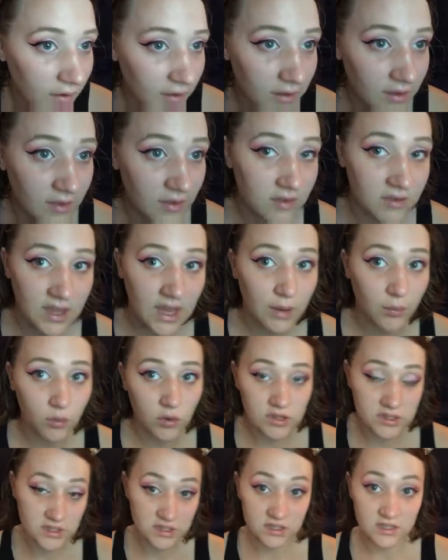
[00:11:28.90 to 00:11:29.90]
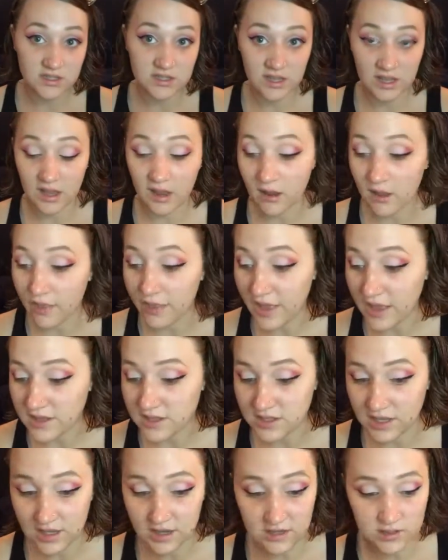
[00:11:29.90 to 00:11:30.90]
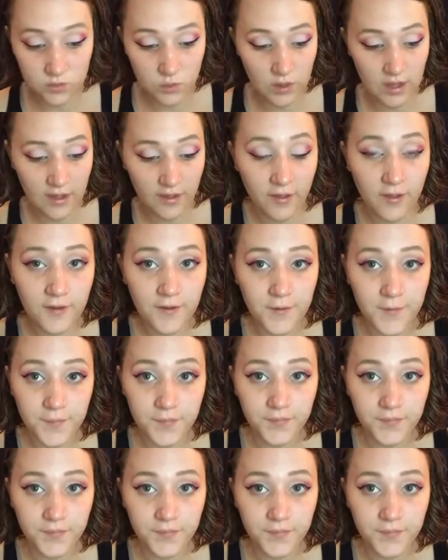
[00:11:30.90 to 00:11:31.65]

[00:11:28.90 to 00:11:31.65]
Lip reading: think the tape wasn't sticking on that side as well.